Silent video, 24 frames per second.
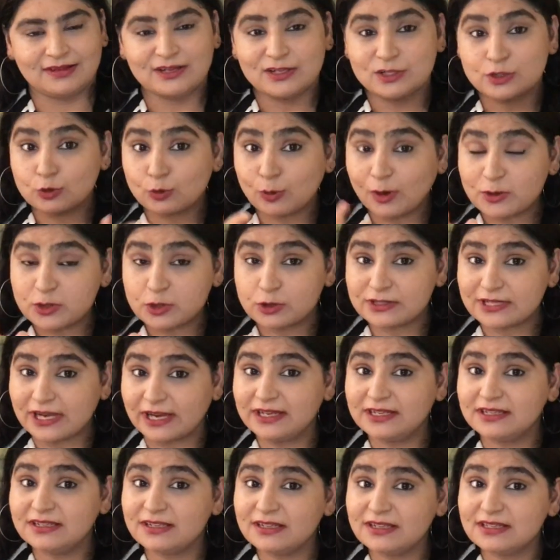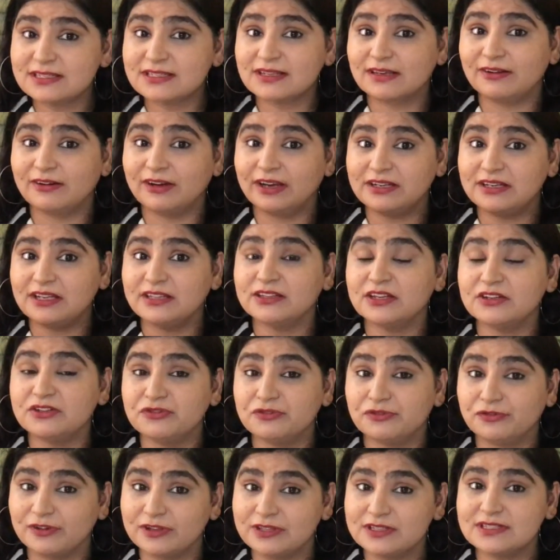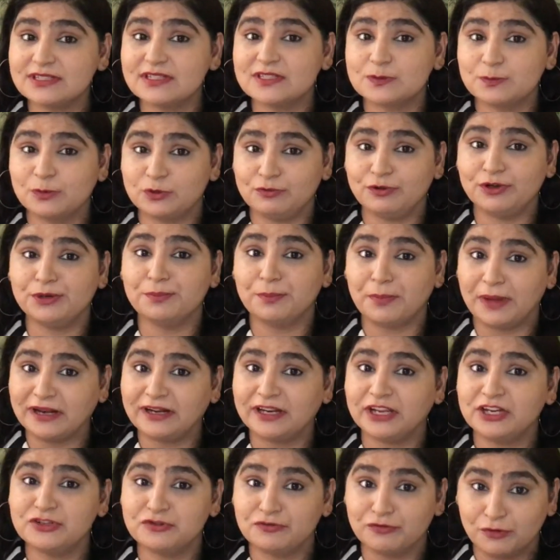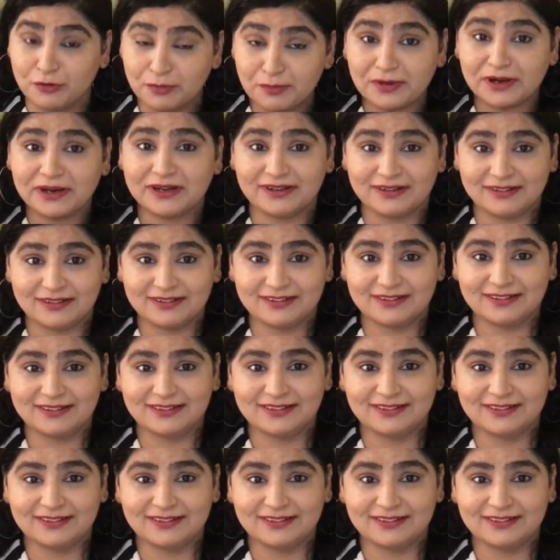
So, our society is creating the differences between men and women.